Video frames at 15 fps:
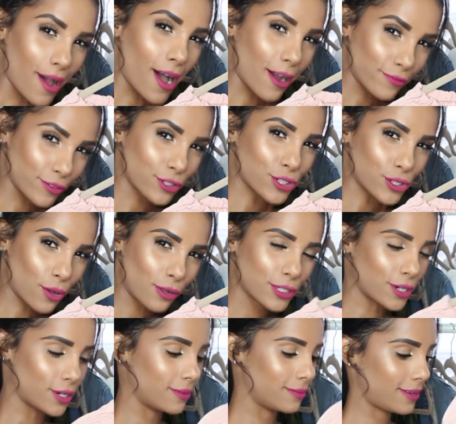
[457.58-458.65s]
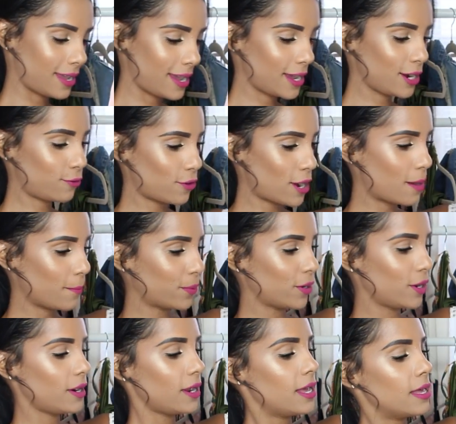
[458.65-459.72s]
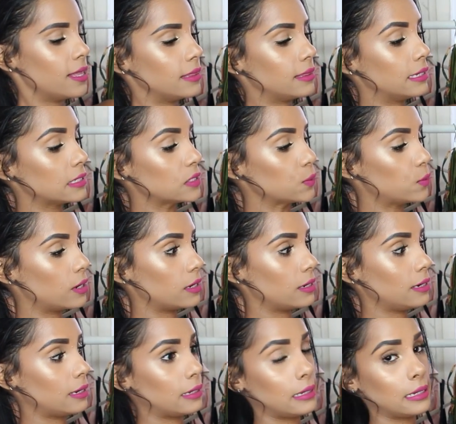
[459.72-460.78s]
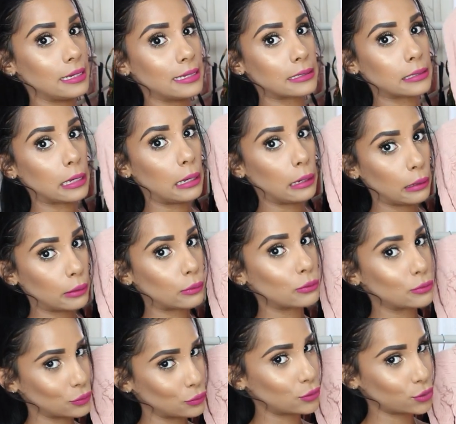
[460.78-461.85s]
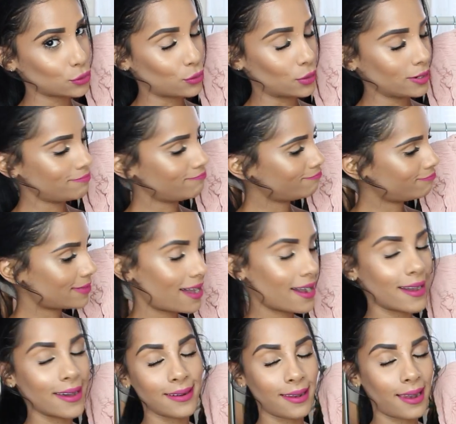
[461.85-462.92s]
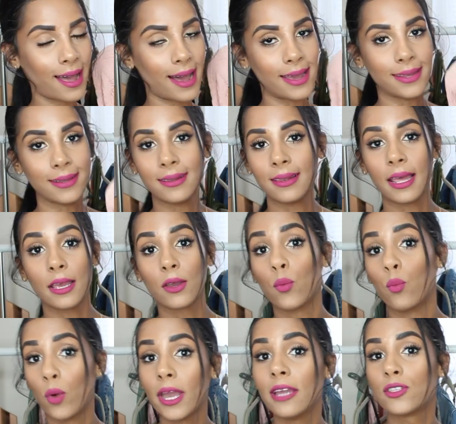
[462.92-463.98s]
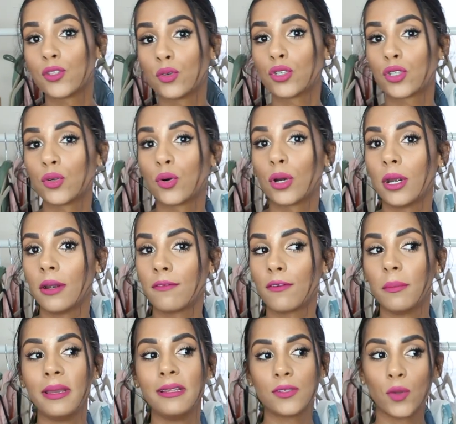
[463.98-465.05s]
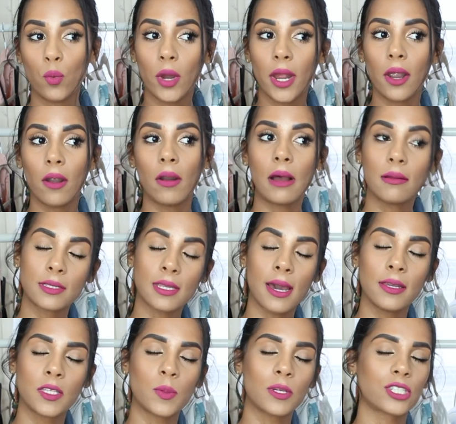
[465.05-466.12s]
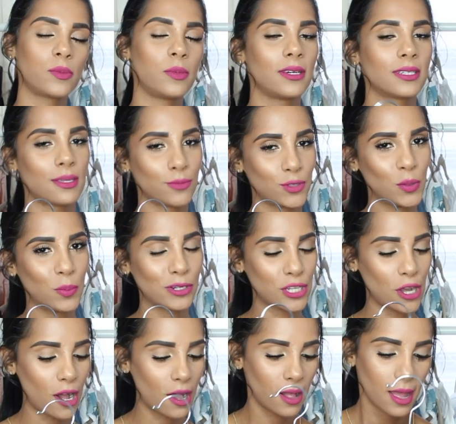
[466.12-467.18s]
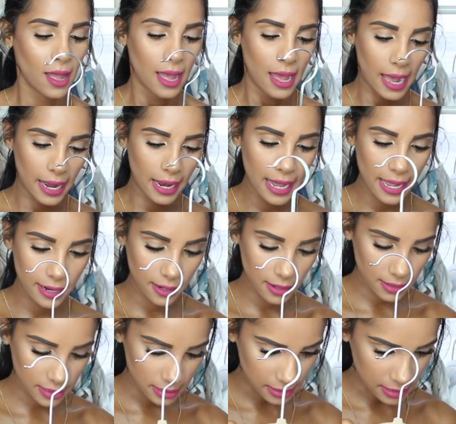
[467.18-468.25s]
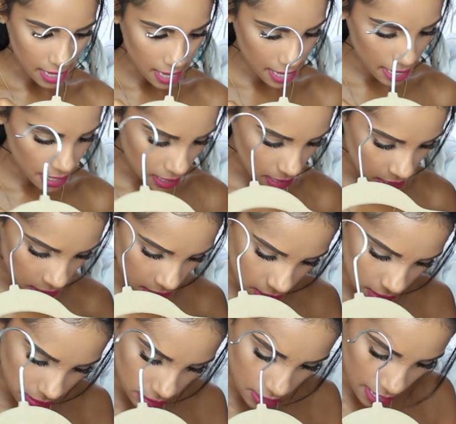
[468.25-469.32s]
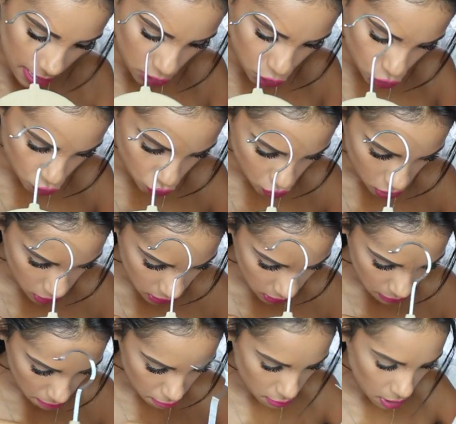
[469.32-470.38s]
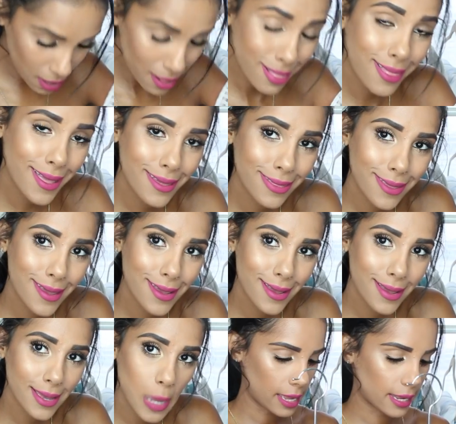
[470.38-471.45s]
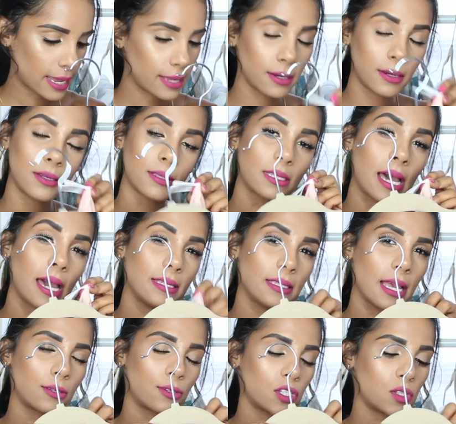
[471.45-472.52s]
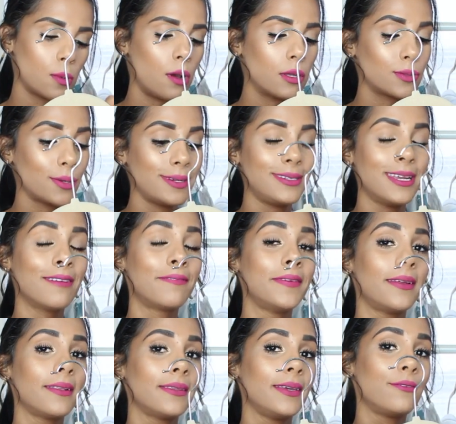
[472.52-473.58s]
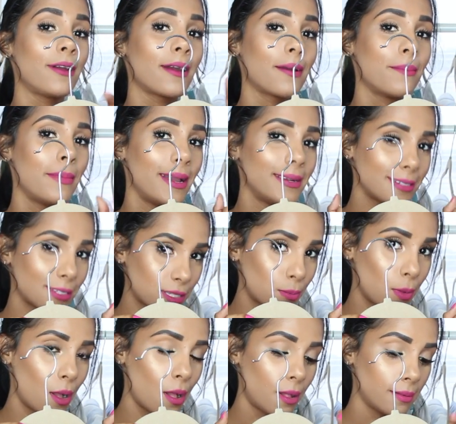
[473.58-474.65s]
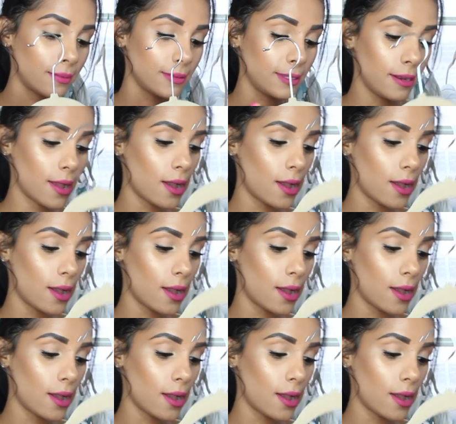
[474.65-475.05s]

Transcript: off the shoulder and a romper. This one is a little too short, not gonna lie. Like way too short for me to wear outside, especially because I'm super tall. I got it in a size extra small, I think. I got it in a size extra small, so I definitely recommend a small, you